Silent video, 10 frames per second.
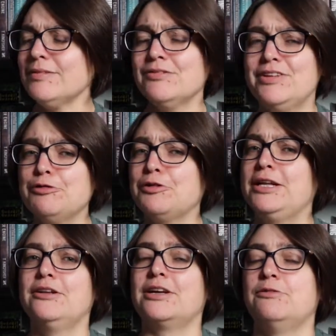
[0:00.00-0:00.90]

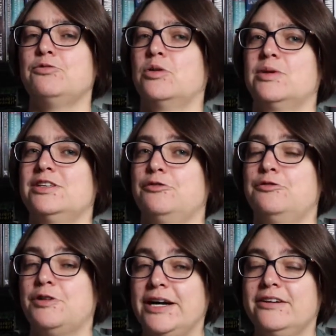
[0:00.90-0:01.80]
definitely looking forward to
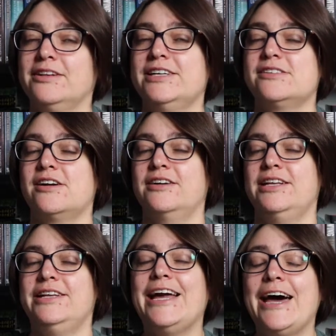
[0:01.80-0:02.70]
finally
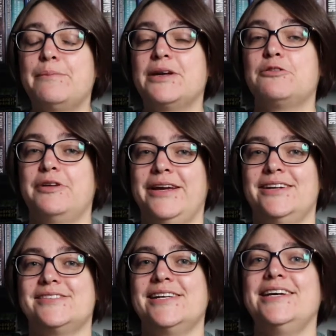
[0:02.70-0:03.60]
starting the epic
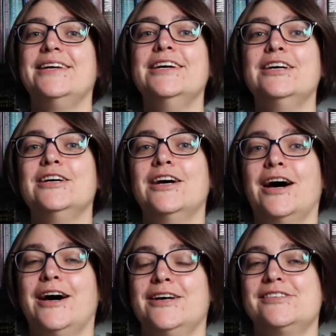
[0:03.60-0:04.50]
fantasy
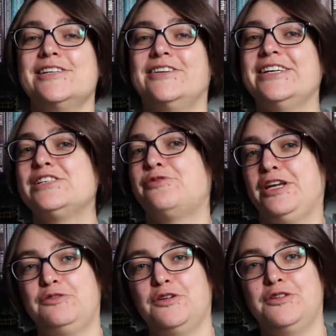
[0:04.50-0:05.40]
series
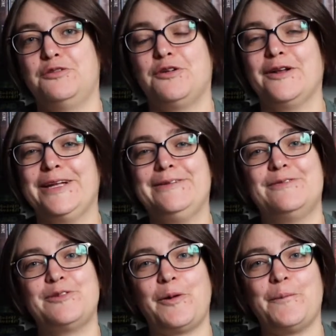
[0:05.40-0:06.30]
Faithful and the Fallen.
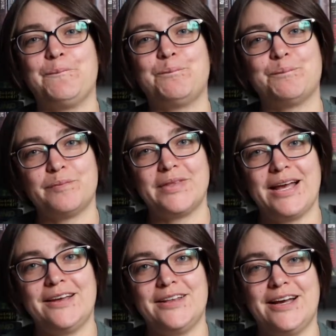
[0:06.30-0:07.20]
So
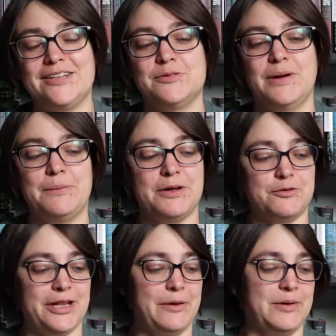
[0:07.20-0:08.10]
that's my pick
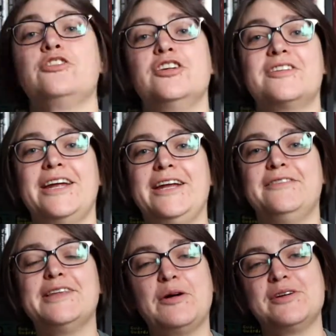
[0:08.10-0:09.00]
for that Just kidding,
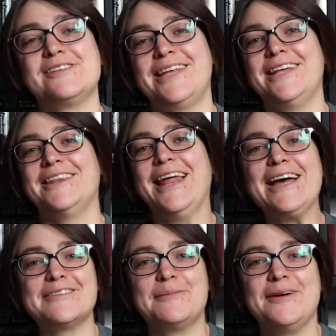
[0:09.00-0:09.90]
that was the
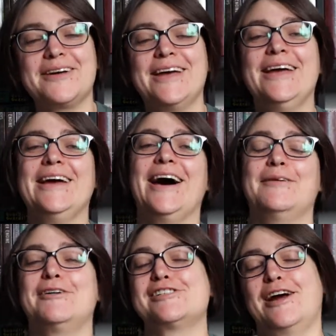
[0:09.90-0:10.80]
last book,
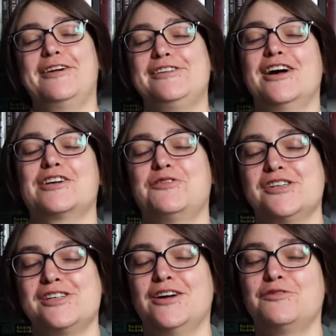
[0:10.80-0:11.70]
because I already talked for A
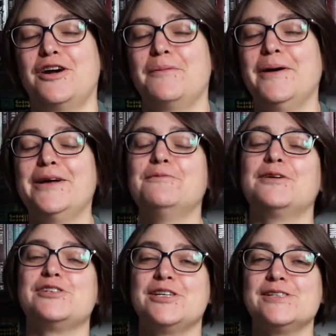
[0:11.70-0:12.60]
Song for Our Bun,
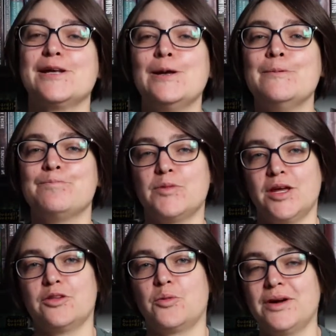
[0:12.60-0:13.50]
which is the
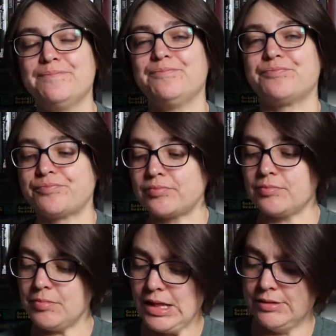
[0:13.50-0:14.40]
other one
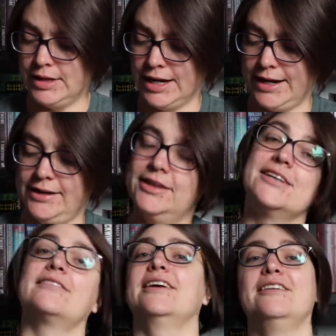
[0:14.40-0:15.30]
that I had
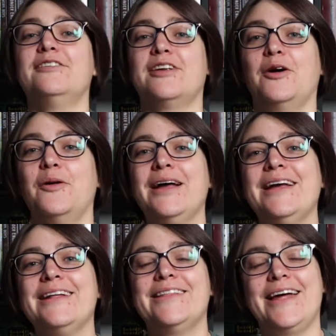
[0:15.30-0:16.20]
listed. So
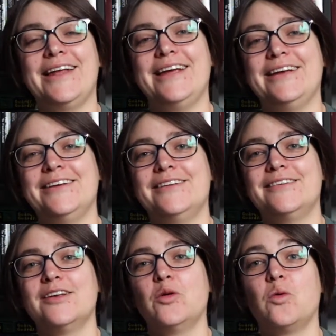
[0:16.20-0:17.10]
that
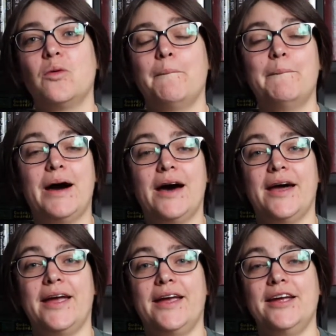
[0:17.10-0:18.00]
is
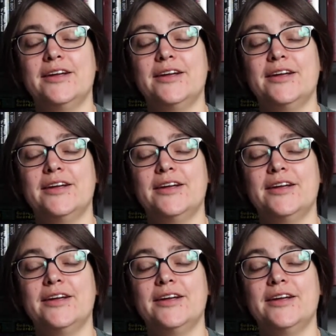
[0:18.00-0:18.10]
my